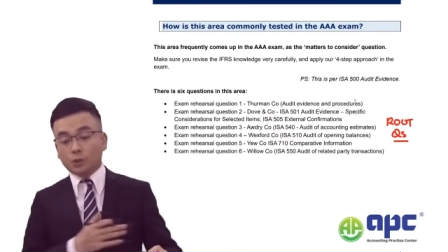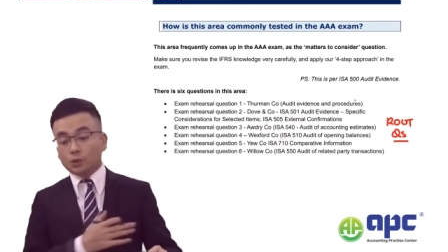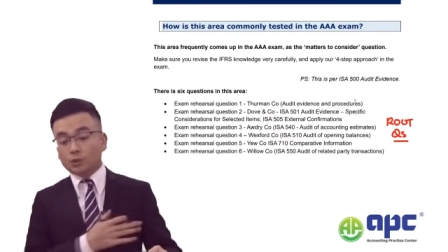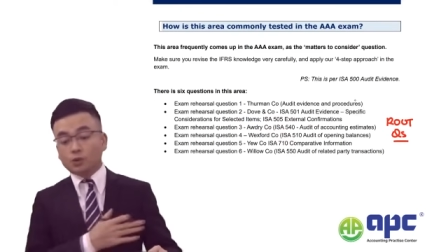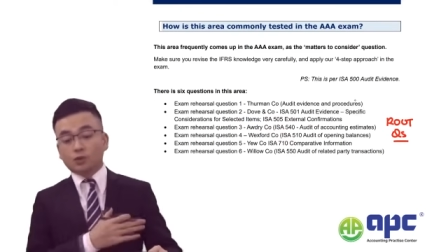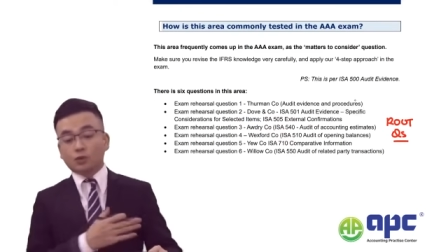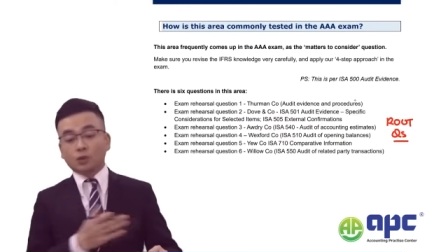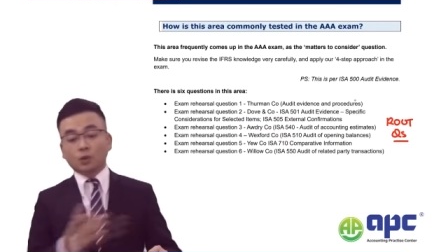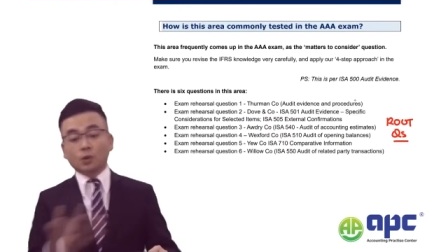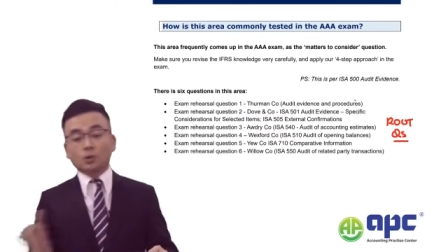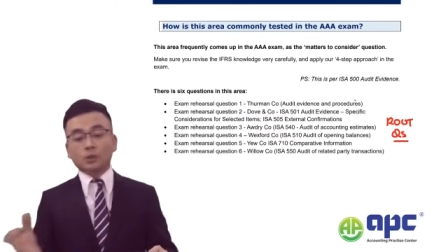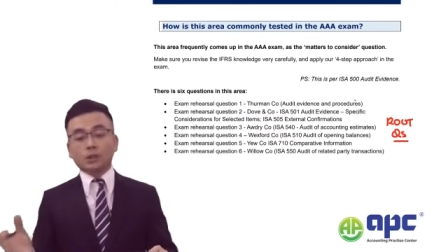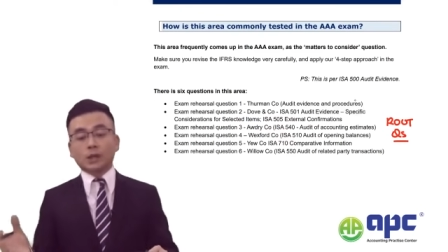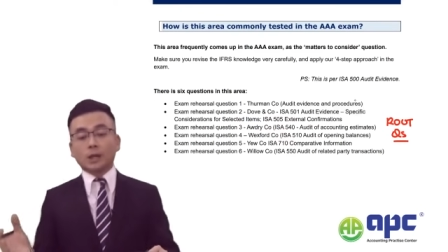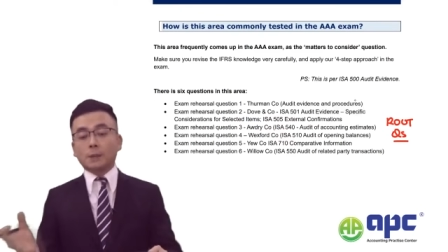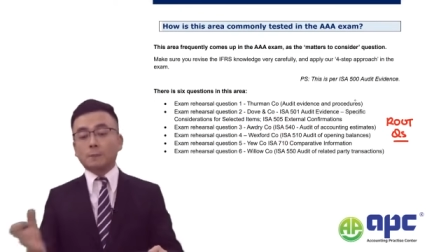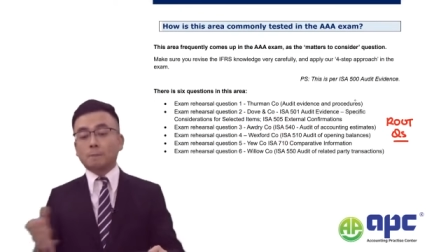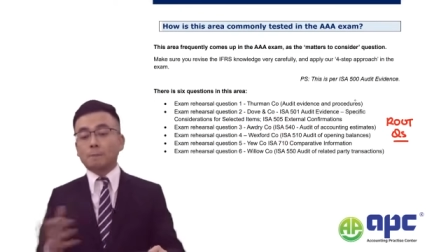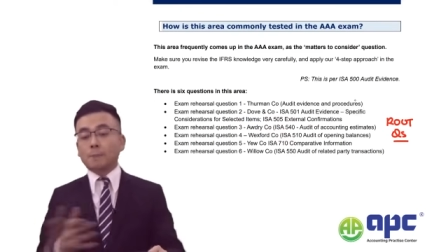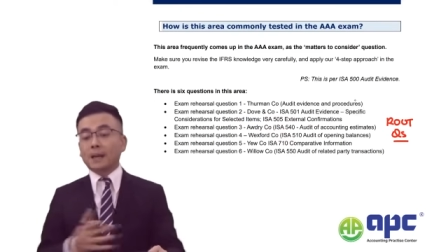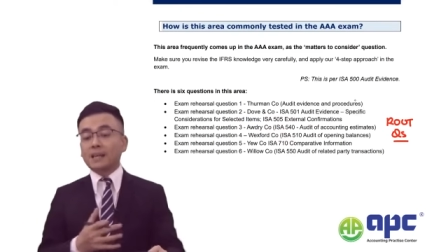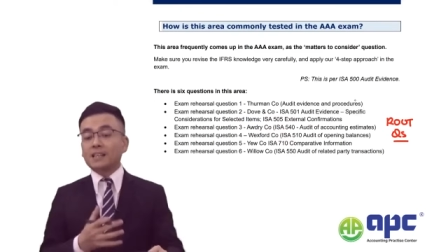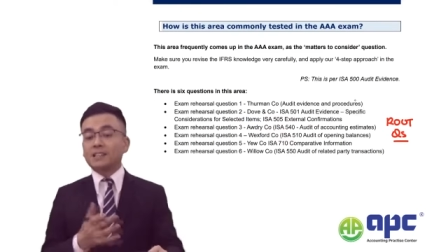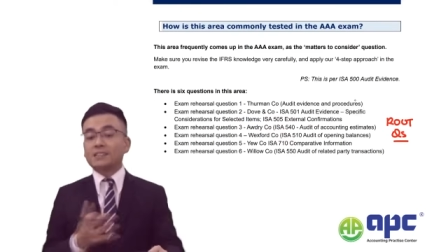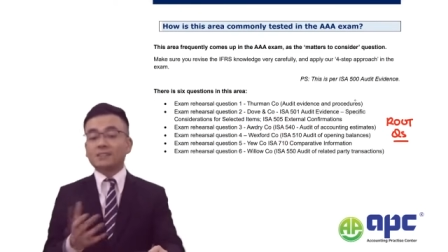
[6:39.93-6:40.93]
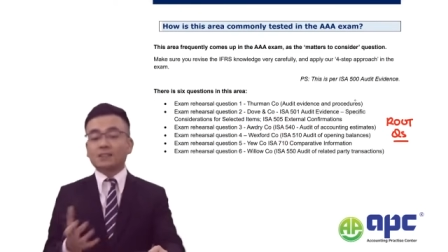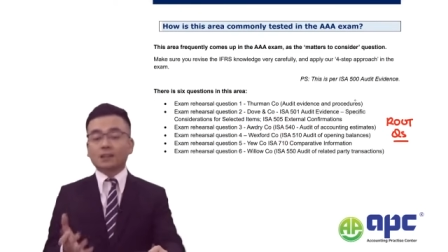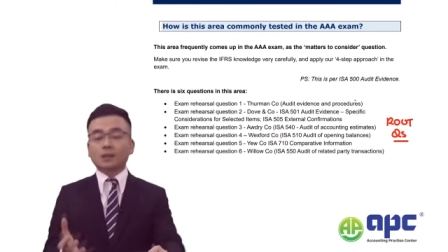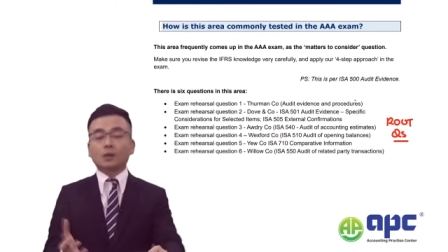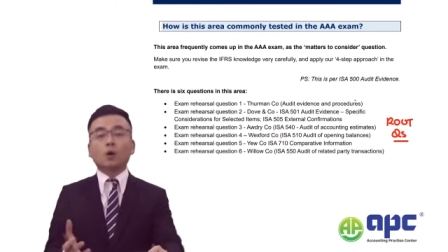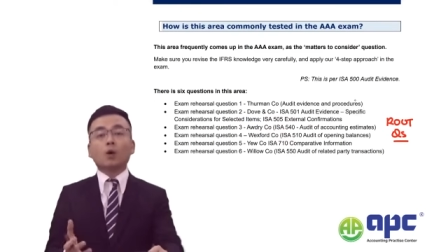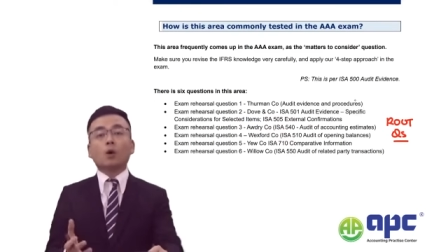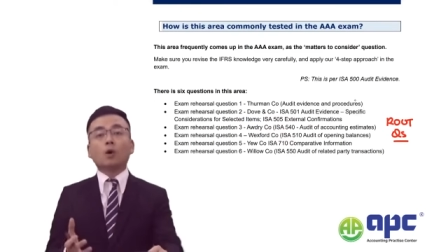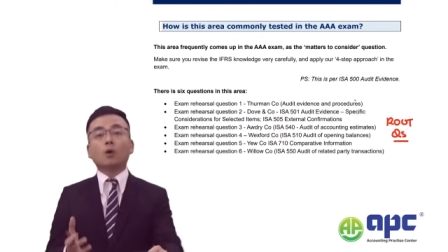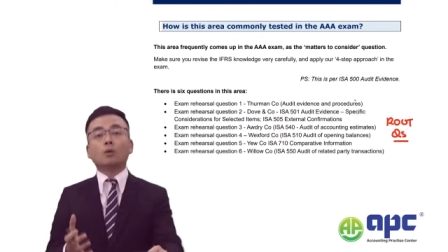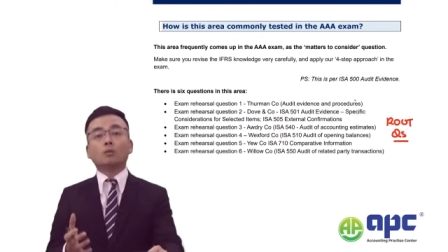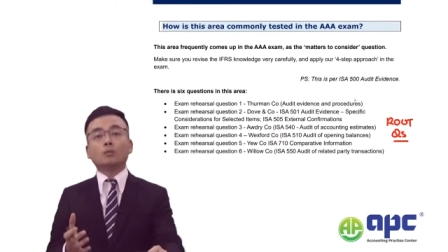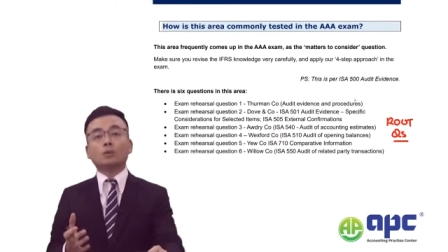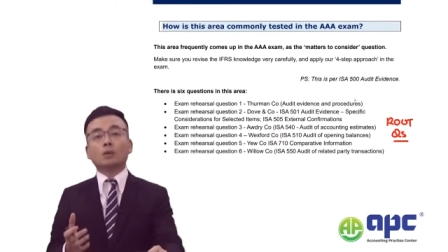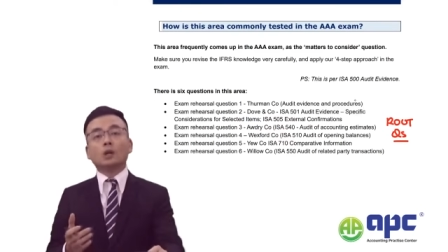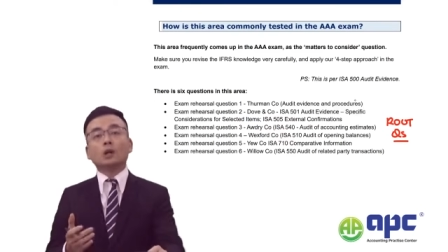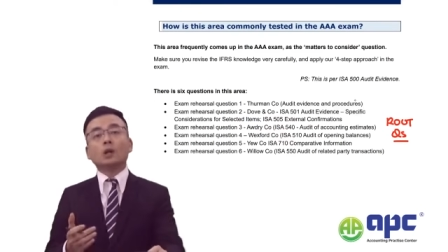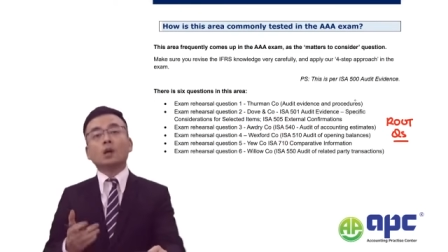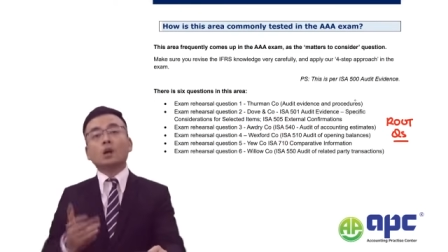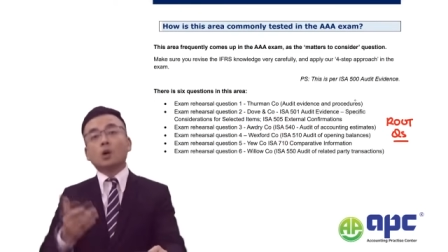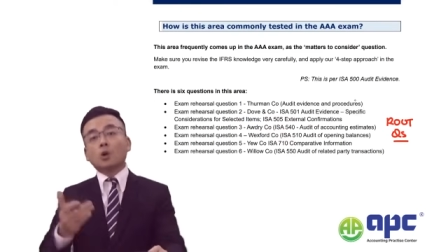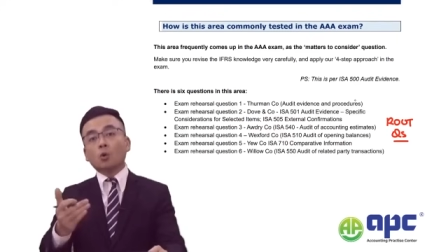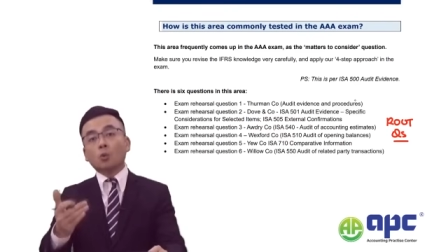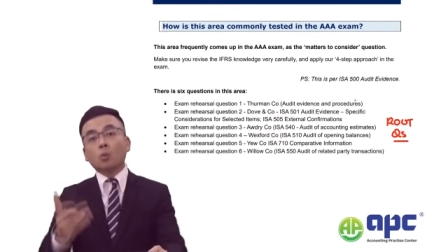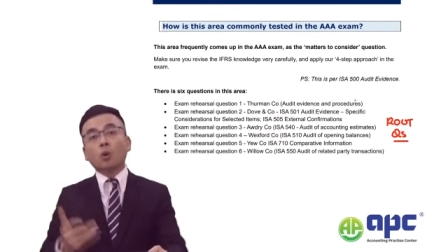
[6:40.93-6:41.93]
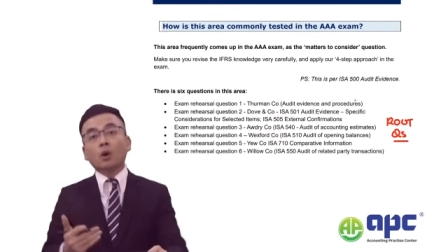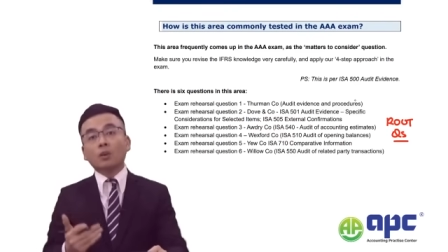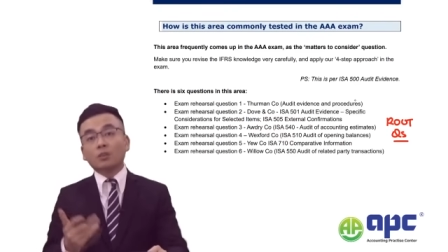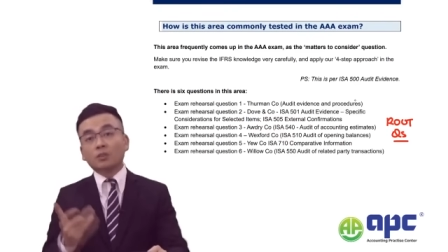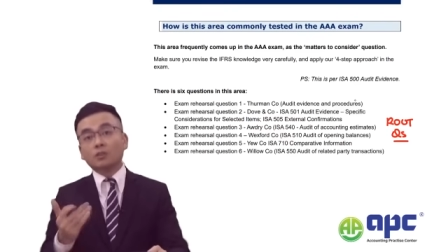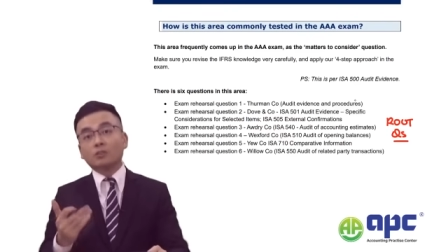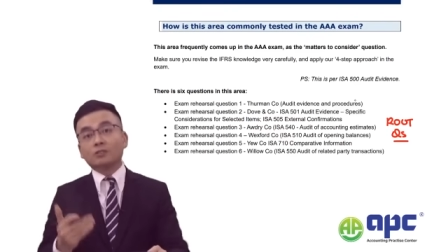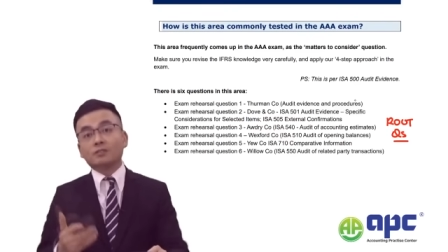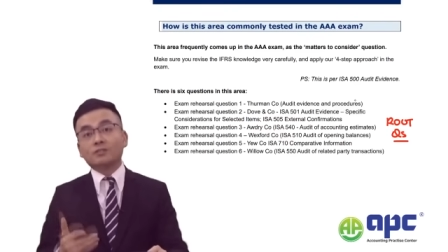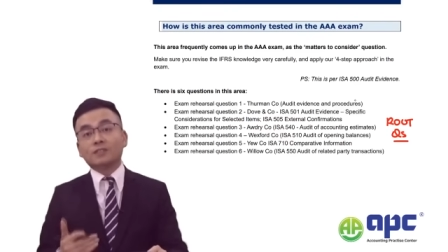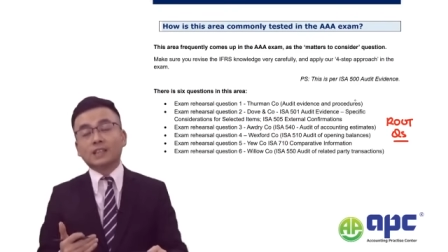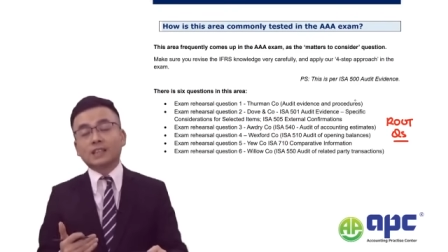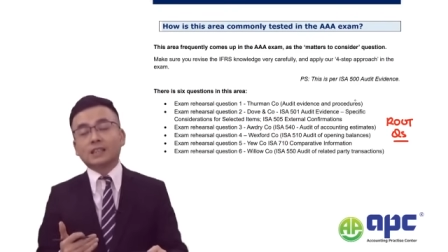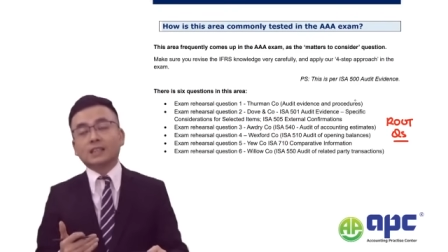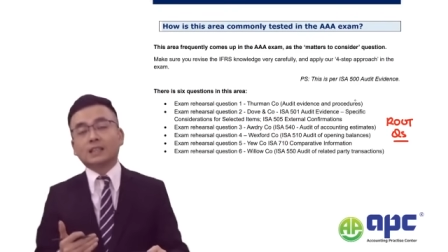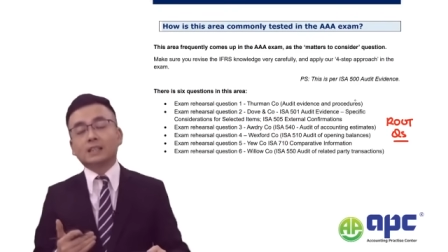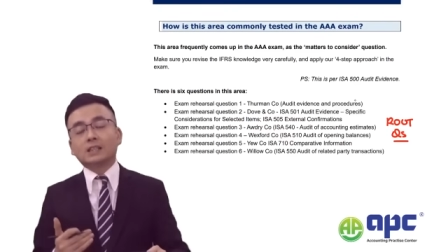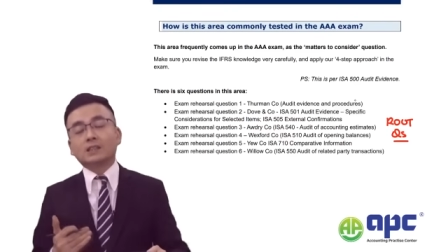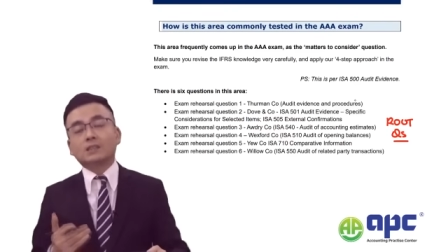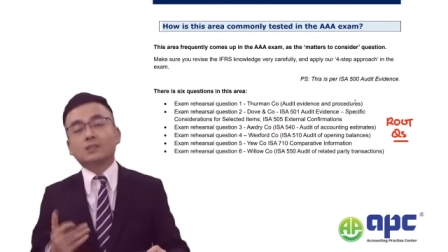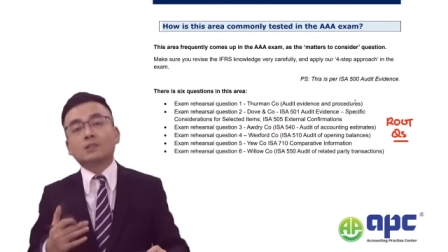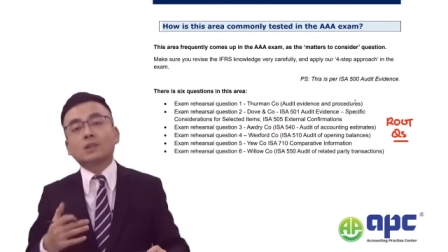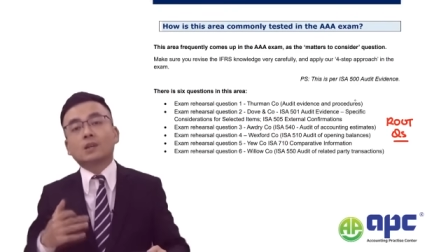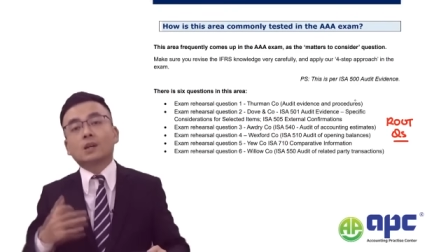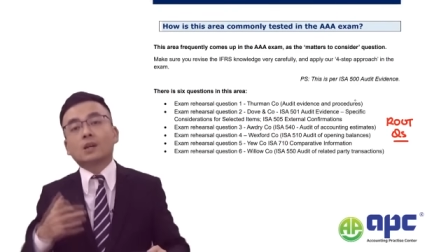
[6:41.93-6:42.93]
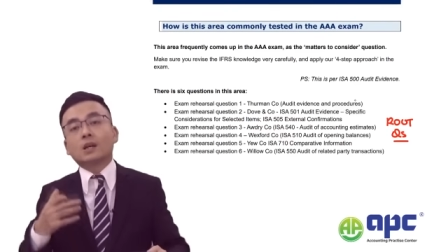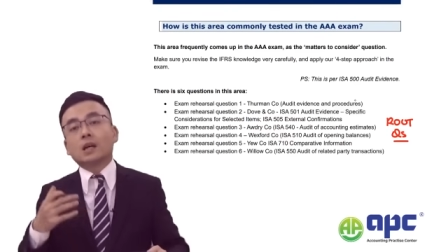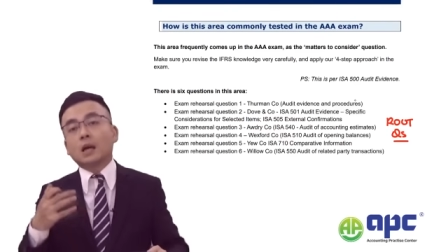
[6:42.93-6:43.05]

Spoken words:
surely basing on one of these,